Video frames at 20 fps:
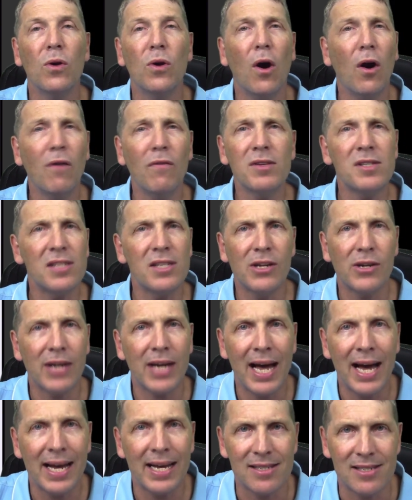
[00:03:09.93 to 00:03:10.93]
Obviously you
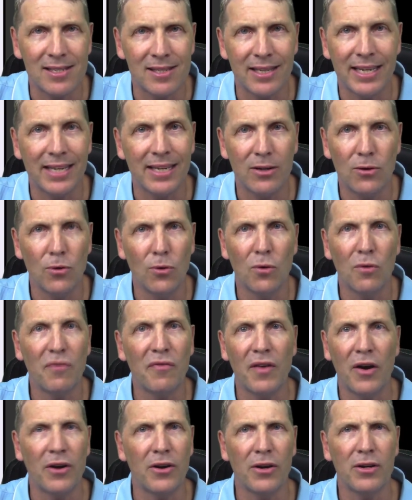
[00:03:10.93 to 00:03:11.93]
can't delete your
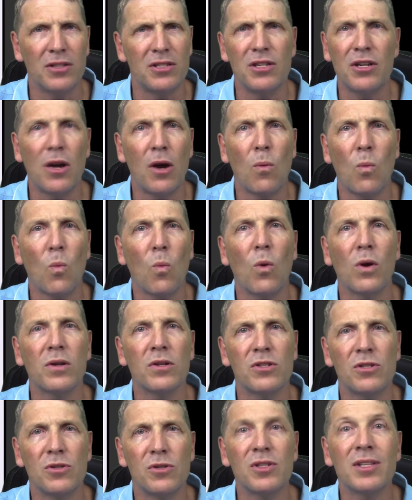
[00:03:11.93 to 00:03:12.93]
photos. You don't
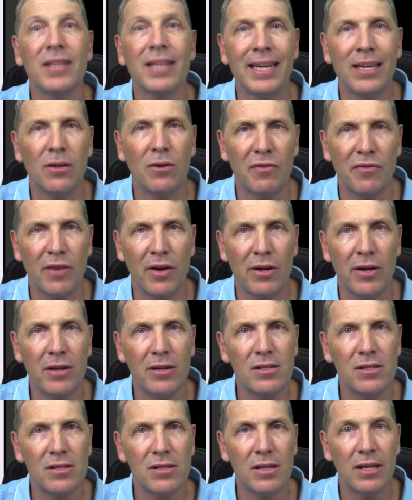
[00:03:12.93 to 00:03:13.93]
want to delete your
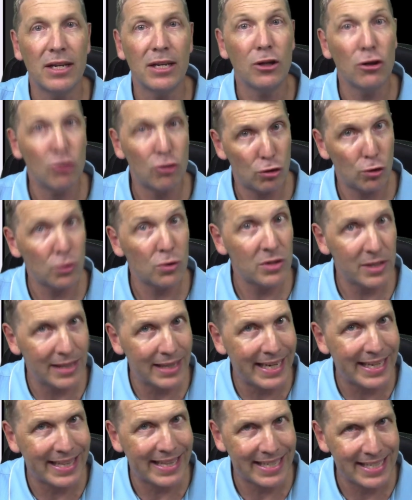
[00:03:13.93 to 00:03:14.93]
photos. You should
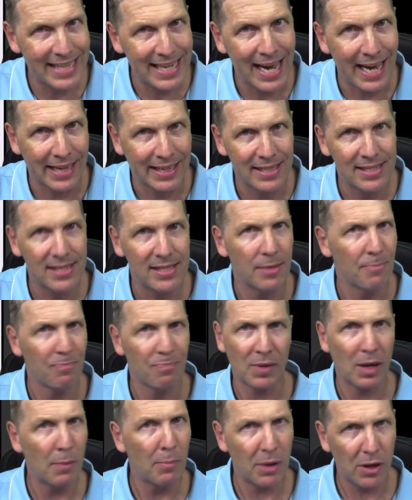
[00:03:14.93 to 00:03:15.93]
delete the duds,
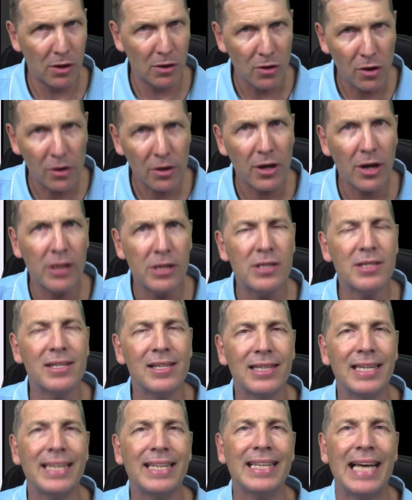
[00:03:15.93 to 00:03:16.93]
but you're not going to
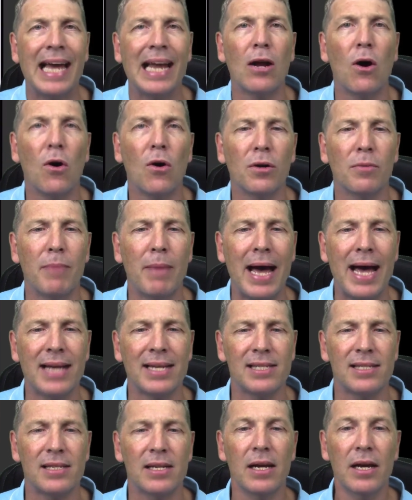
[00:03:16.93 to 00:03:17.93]
delete that en
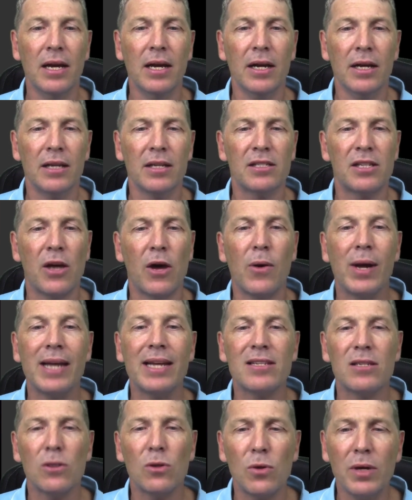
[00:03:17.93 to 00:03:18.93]
masse. So
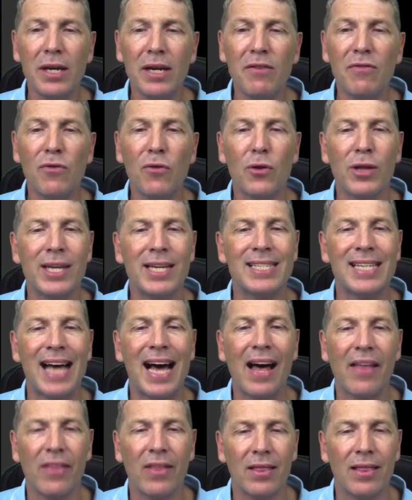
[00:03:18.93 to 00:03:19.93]
it's looking for these
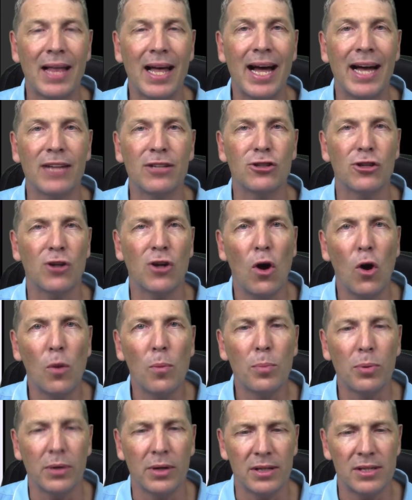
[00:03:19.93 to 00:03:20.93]
other larger
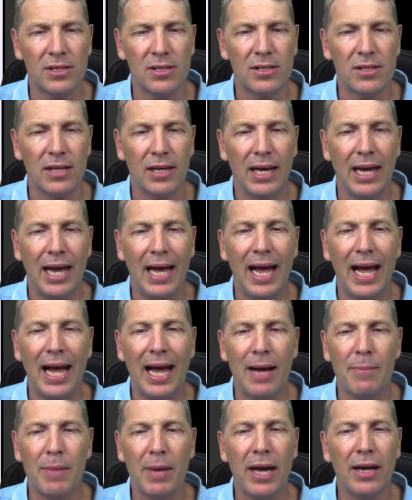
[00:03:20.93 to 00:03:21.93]
culprits.
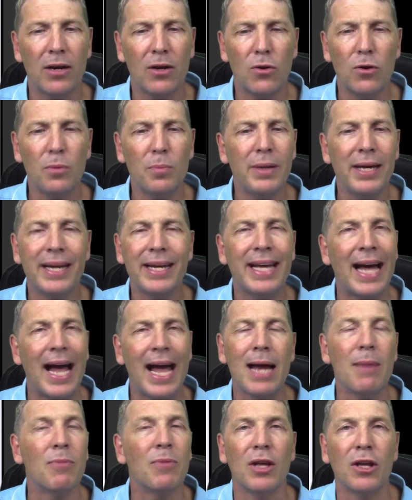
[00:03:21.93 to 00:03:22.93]
And it could be a
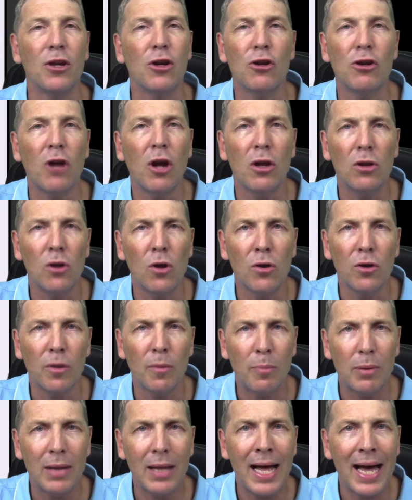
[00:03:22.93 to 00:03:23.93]
game that you no longer
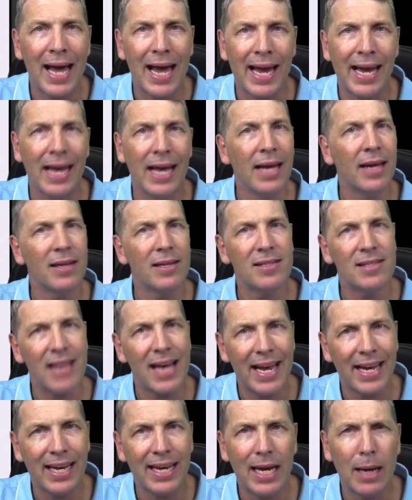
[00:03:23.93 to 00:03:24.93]
play
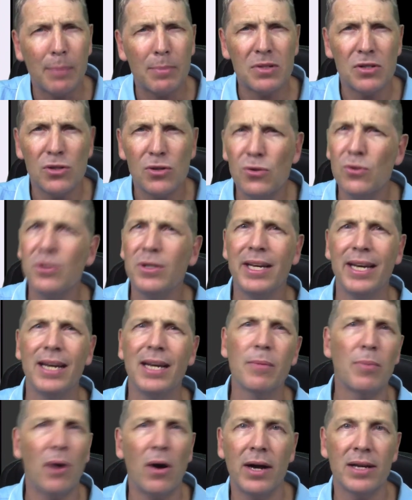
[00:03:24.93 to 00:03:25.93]
taking up 2
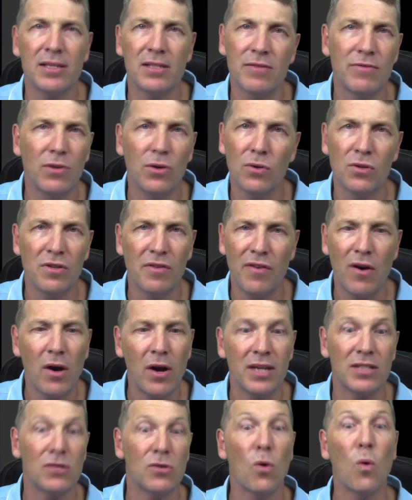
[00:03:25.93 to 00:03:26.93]
gigabytes of your
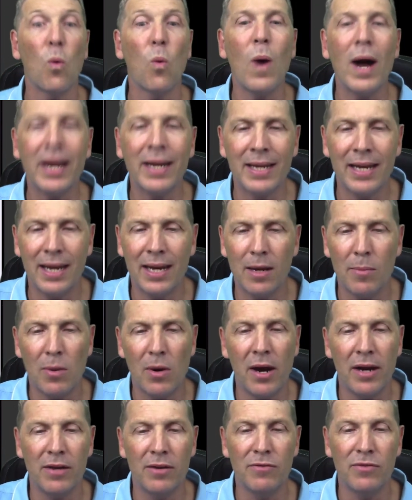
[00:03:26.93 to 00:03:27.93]
device or 1
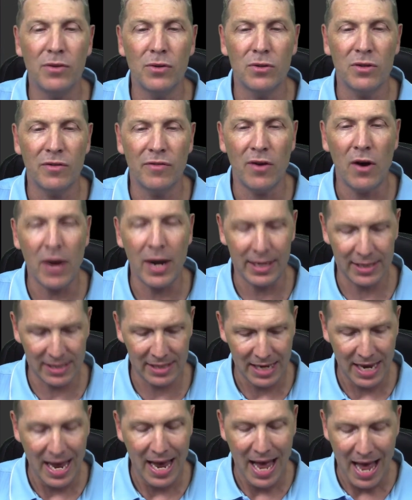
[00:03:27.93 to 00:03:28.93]
gigabyte of your
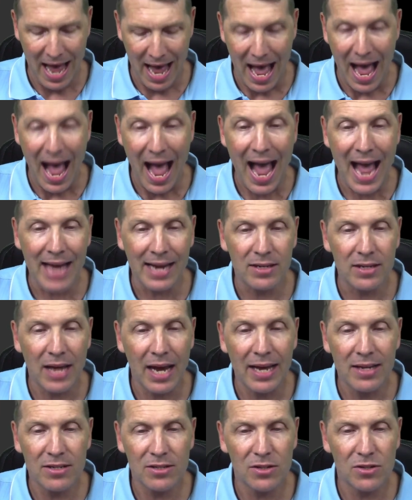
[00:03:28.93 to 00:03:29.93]
device. And
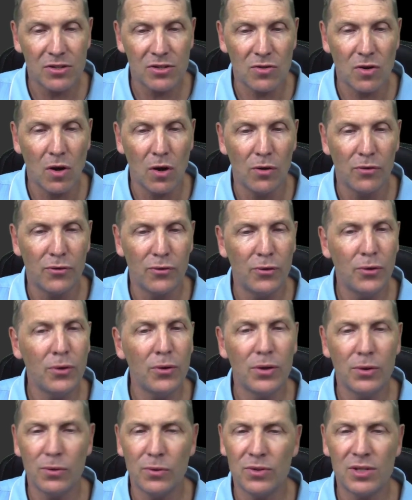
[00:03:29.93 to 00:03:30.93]
as you scroll
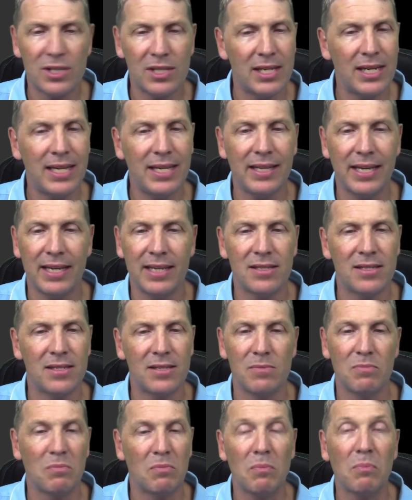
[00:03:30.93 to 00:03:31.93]
through, you'll see
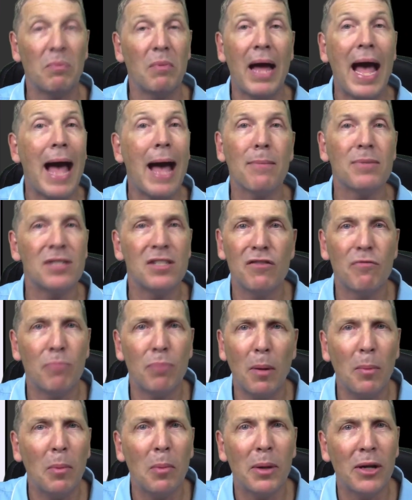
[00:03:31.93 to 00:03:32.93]
there's apps you've
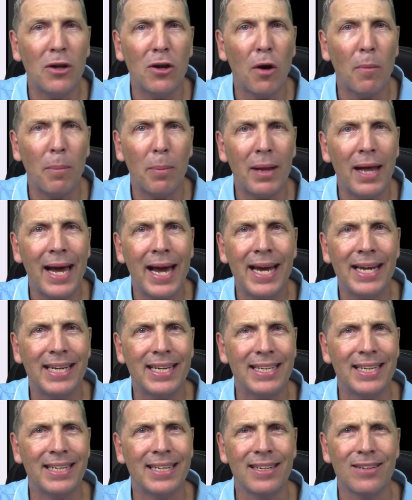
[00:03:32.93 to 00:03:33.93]
probably not played
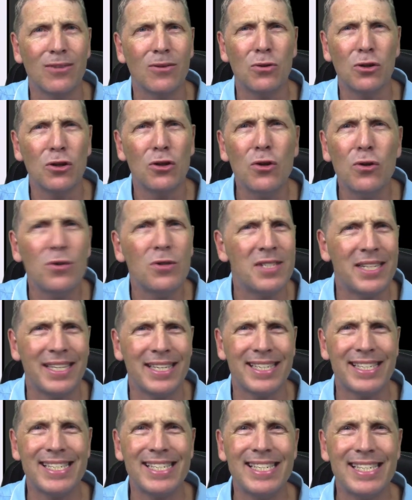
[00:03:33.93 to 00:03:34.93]
in or used
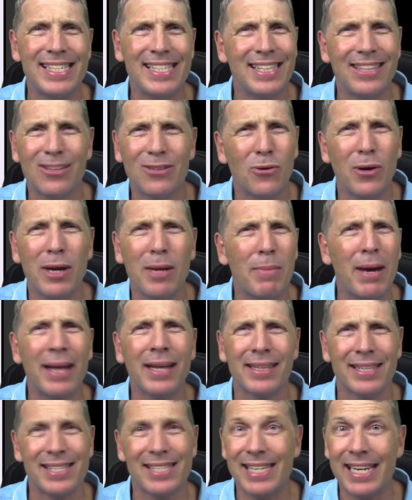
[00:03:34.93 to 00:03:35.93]
in 3
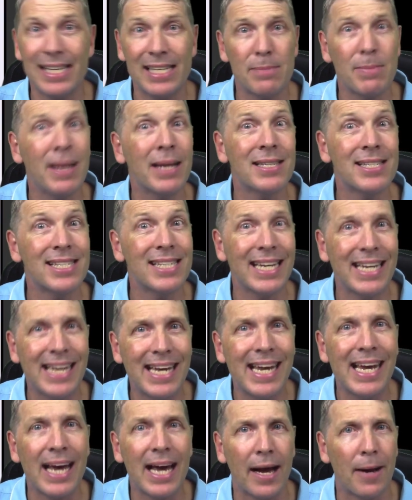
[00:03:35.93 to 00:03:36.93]
months, 6 months, a
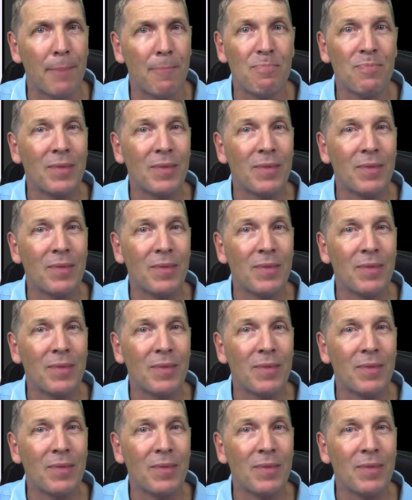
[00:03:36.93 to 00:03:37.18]
year.